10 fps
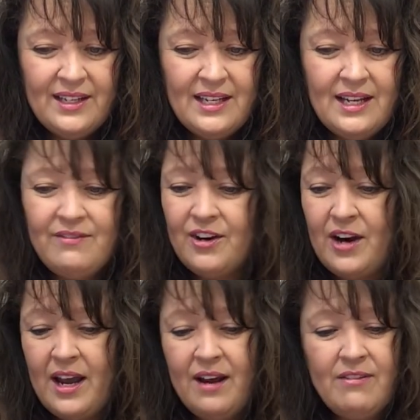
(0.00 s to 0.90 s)
And if you're
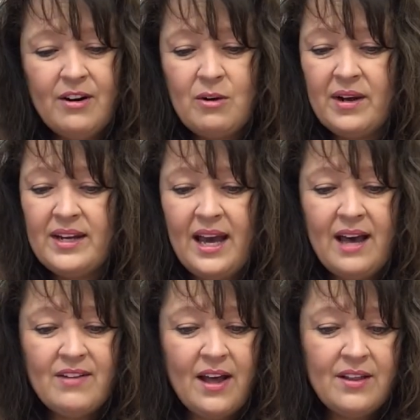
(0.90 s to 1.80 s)
ever going to
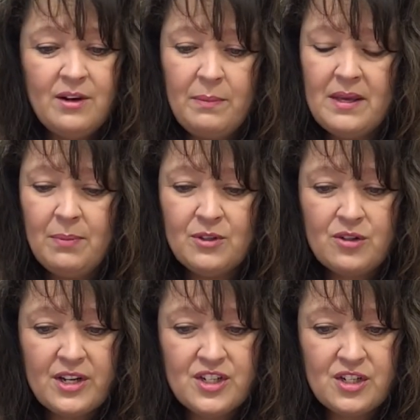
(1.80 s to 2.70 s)
have other people
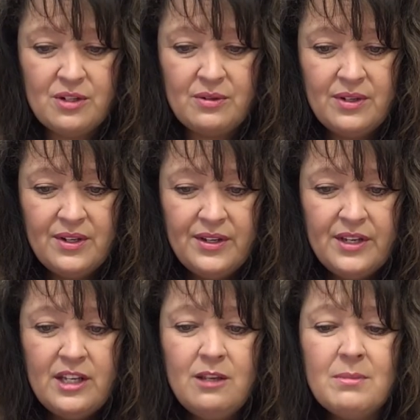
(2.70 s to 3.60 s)
trust you,
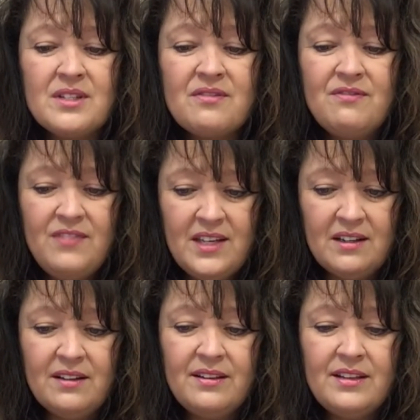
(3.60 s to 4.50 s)
you must
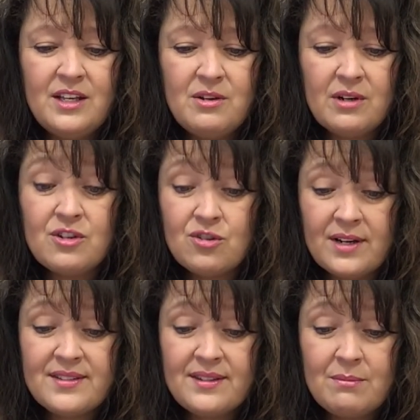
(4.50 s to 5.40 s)
feel that you can
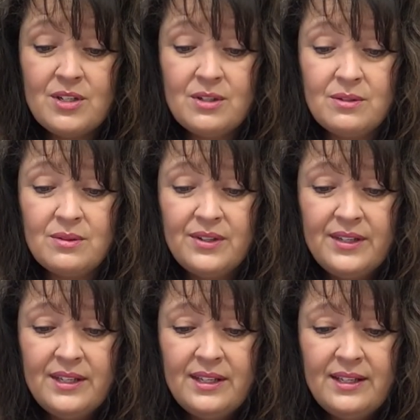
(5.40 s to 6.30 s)
trust them too,
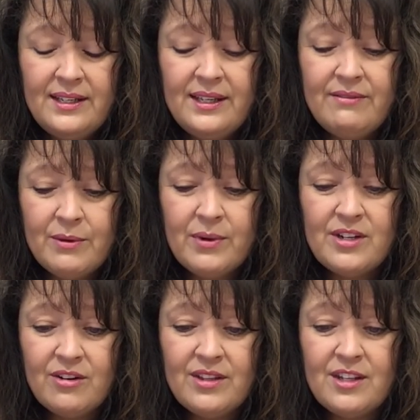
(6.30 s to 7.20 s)
even when
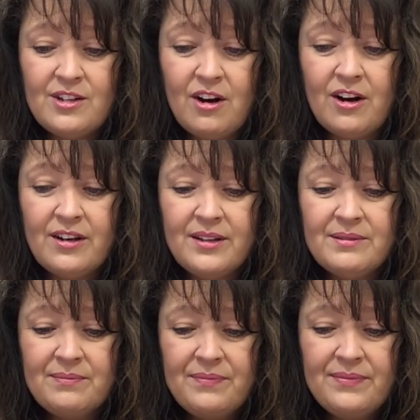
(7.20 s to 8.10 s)
you're in the dark,
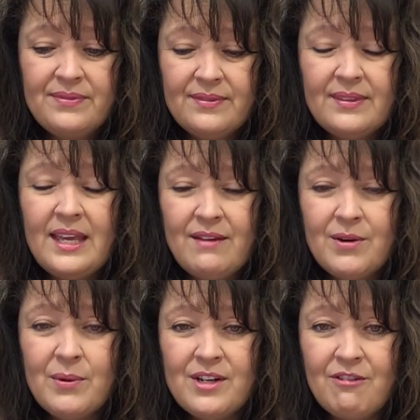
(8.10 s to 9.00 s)
even
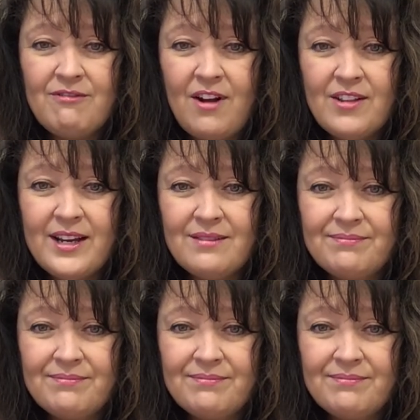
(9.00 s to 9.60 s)
when you're falling.